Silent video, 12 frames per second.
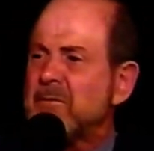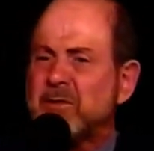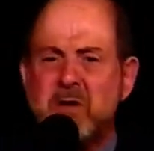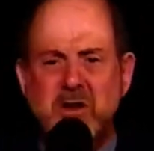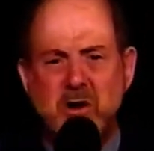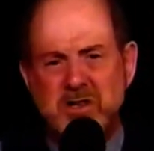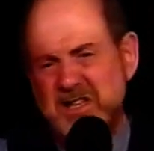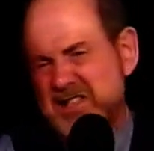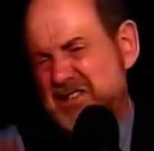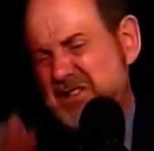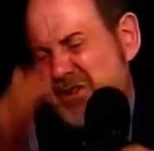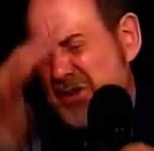because
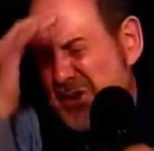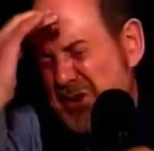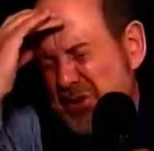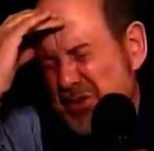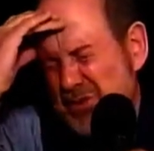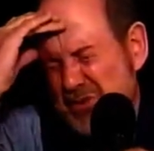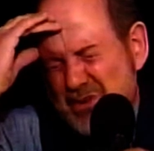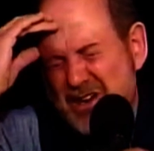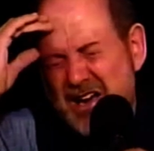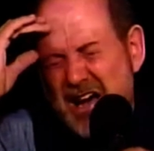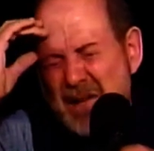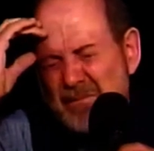it's too
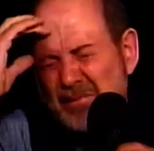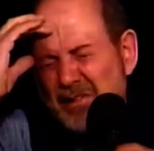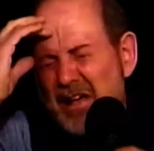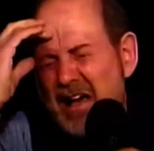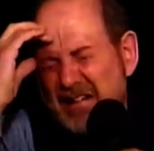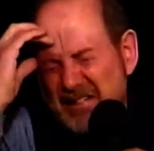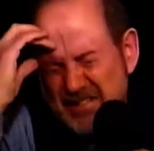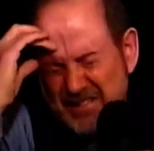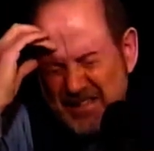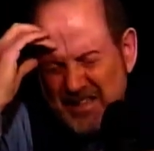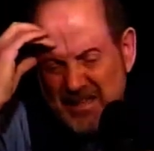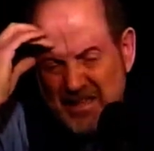complex.
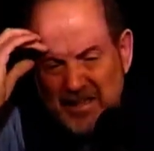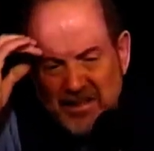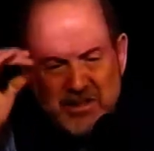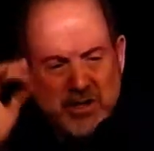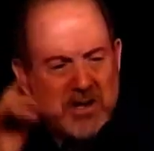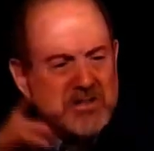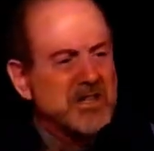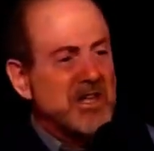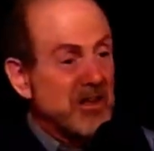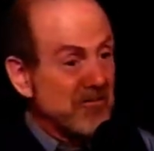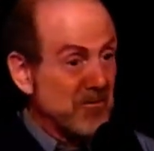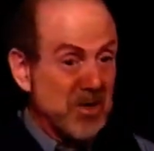Just
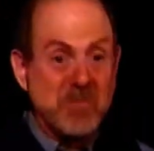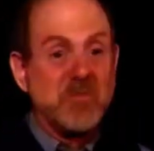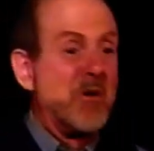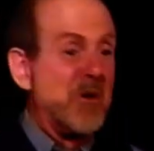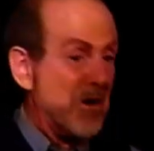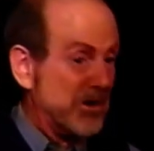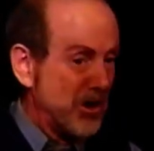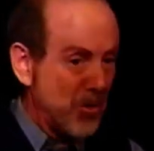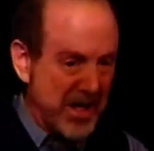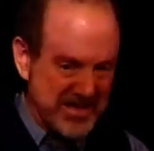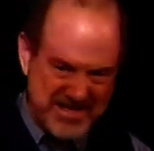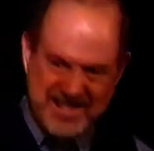give me porno
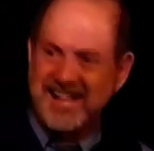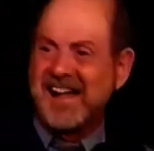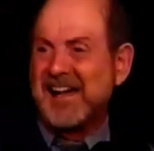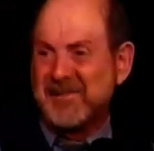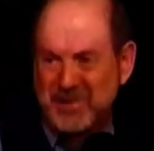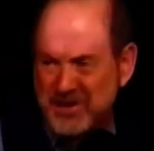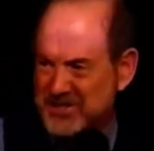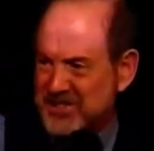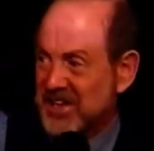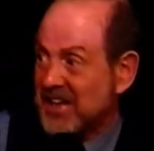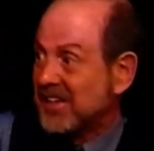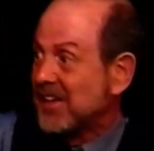and cyber
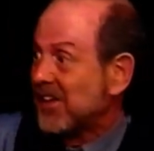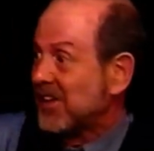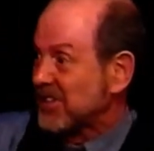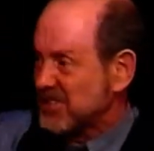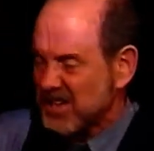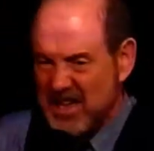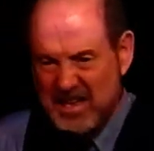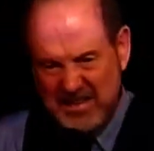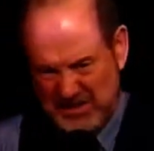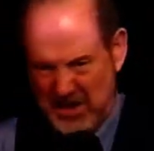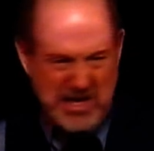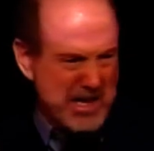sex.
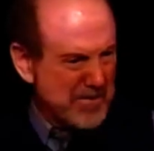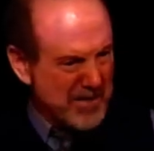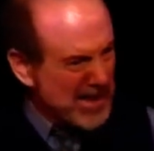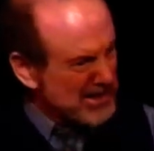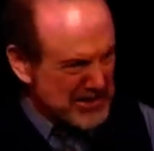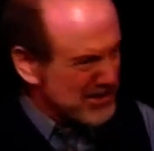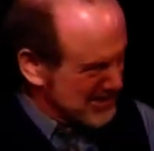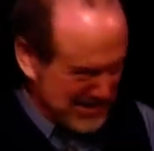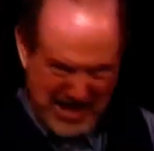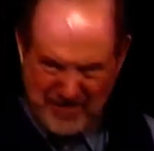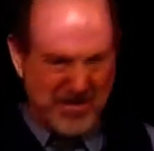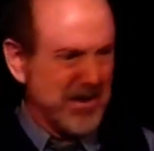Dirty pictures
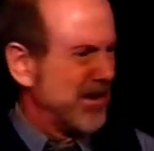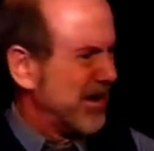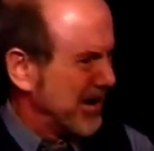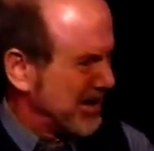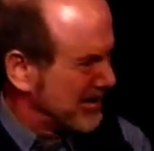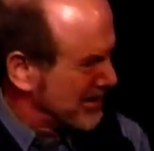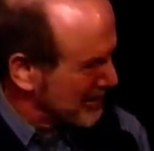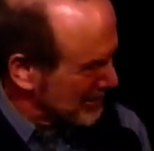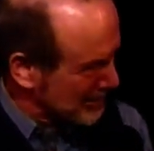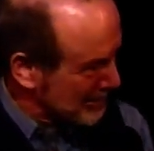never hurt you.